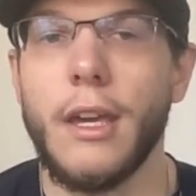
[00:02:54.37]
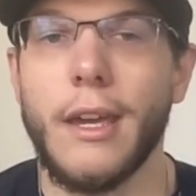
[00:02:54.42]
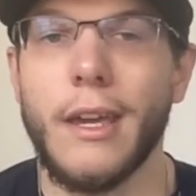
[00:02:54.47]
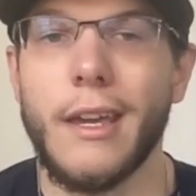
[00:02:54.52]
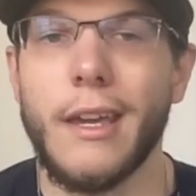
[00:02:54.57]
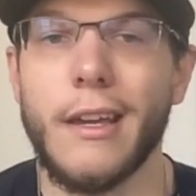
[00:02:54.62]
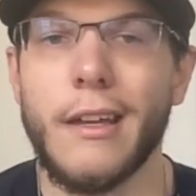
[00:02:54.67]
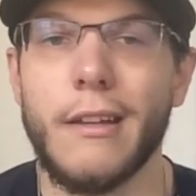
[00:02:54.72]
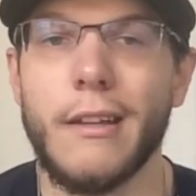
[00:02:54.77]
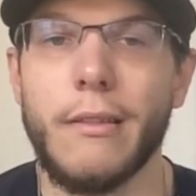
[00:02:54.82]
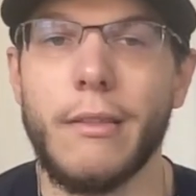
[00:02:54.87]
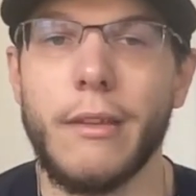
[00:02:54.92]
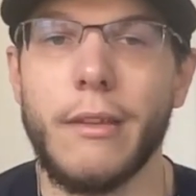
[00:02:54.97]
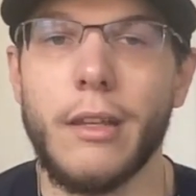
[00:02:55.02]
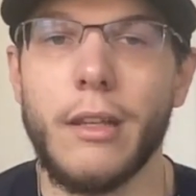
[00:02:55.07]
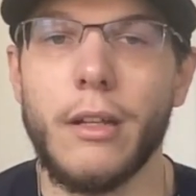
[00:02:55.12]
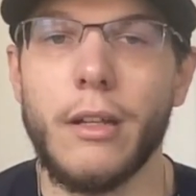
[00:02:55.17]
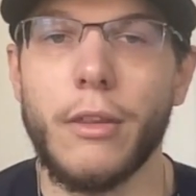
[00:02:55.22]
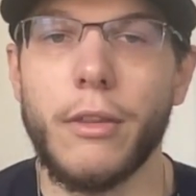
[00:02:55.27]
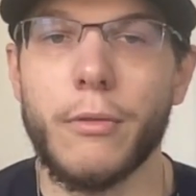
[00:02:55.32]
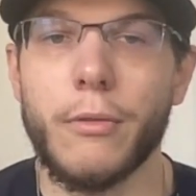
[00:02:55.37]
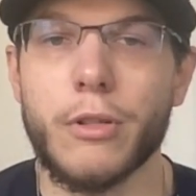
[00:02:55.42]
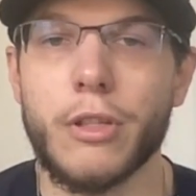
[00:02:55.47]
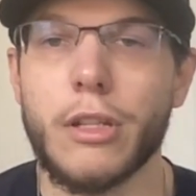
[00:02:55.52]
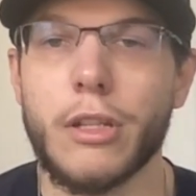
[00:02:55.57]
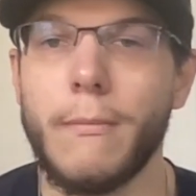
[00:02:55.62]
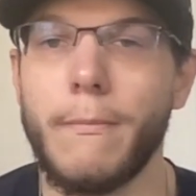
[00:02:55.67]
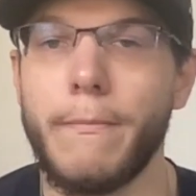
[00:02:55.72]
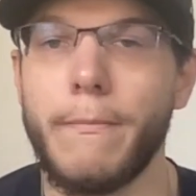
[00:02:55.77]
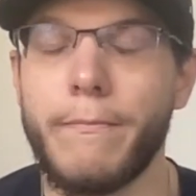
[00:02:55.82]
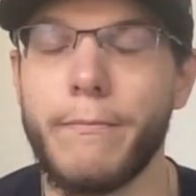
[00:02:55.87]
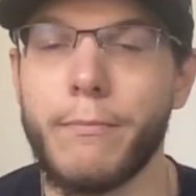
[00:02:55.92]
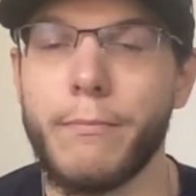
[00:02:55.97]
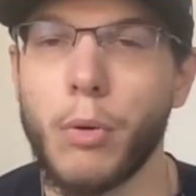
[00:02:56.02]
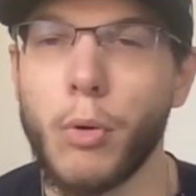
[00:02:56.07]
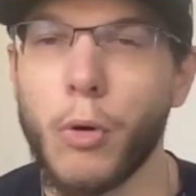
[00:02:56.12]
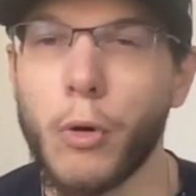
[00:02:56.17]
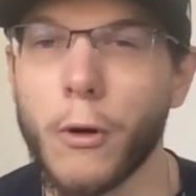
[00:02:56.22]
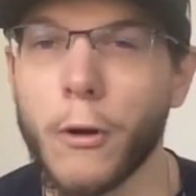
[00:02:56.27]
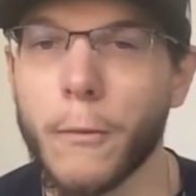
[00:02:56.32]
And, you know, there were some
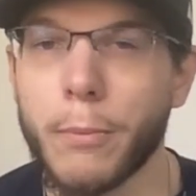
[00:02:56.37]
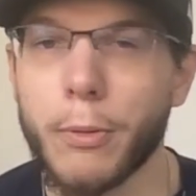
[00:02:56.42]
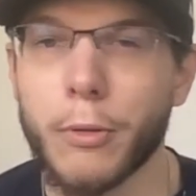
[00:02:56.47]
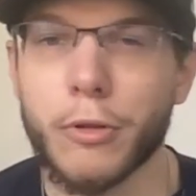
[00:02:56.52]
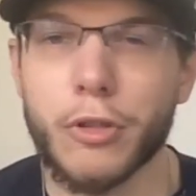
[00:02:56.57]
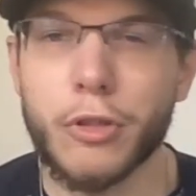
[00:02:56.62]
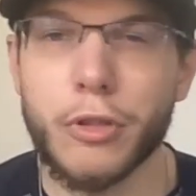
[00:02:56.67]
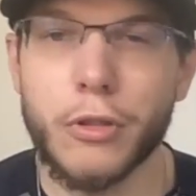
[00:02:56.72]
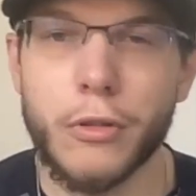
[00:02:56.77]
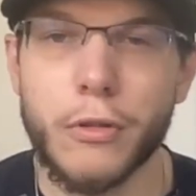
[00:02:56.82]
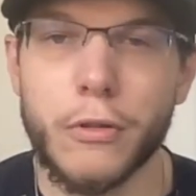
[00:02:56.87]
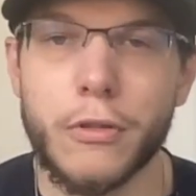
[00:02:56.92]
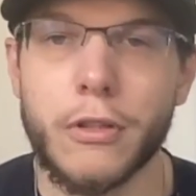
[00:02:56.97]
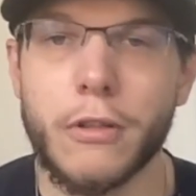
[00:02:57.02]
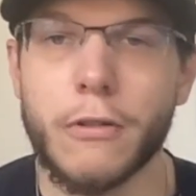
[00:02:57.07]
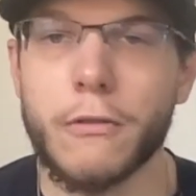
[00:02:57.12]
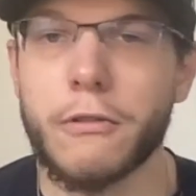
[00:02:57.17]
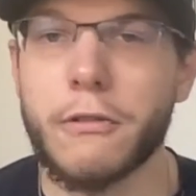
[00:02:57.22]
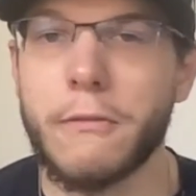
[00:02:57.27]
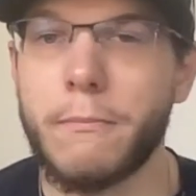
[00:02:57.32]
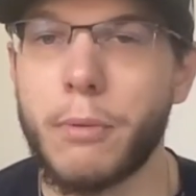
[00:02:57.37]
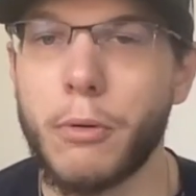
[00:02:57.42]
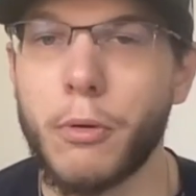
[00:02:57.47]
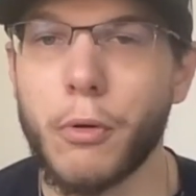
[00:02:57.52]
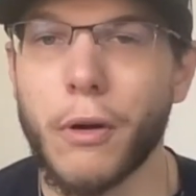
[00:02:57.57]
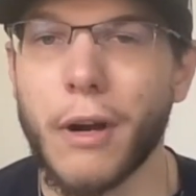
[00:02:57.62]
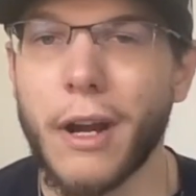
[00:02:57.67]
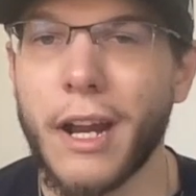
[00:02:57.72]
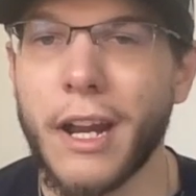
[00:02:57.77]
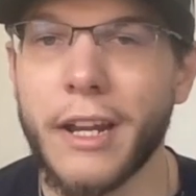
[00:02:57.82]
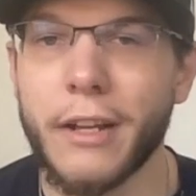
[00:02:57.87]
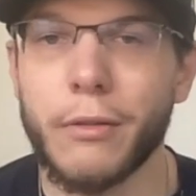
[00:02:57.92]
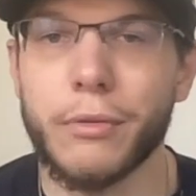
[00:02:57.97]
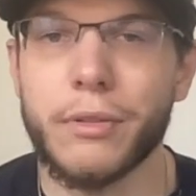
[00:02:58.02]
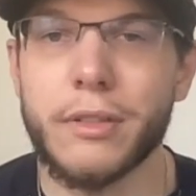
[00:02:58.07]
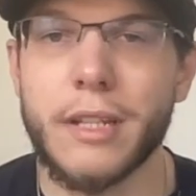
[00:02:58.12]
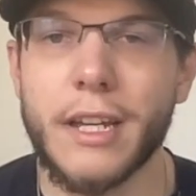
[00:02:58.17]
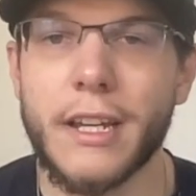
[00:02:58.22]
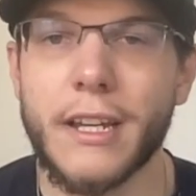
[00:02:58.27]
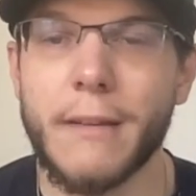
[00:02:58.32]
poor pursuits. There were some poor
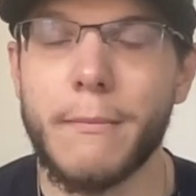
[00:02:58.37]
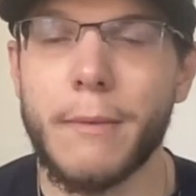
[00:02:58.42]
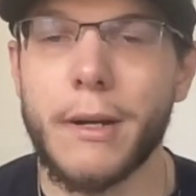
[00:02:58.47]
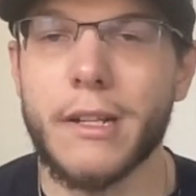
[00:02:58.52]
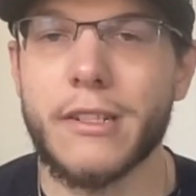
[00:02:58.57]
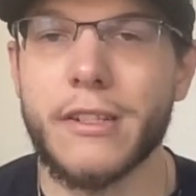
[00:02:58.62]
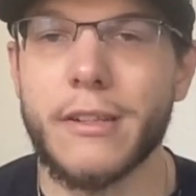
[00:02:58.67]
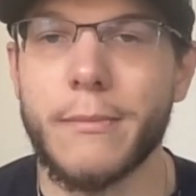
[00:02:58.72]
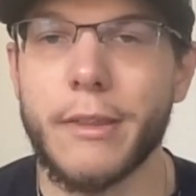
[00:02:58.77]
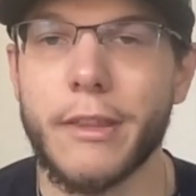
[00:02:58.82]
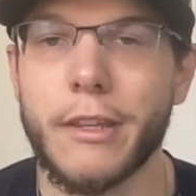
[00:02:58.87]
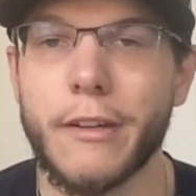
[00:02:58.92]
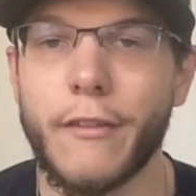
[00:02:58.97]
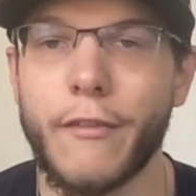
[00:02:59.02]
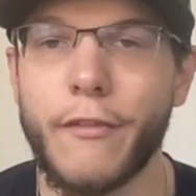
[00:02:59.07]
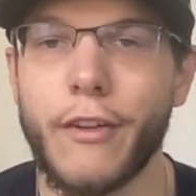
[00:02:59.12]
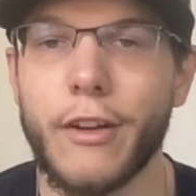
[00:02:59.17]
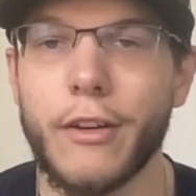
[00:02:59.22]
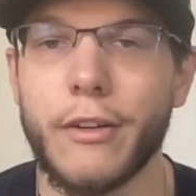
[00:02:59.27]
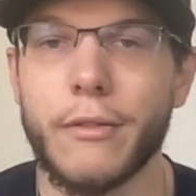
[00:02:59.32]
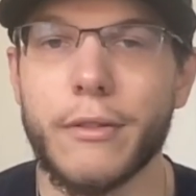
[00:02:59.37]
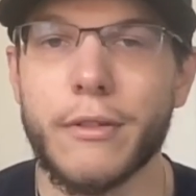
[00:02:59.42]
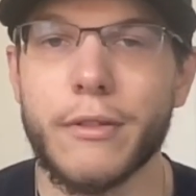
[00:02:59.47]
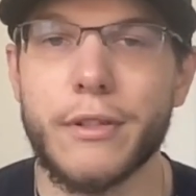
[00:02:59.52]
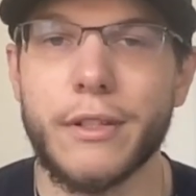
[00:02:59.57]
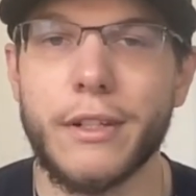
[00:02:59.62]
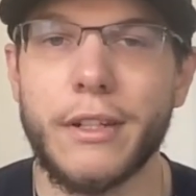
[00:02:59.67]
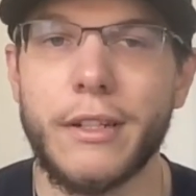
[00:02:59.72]
angles taken by some of the defenders.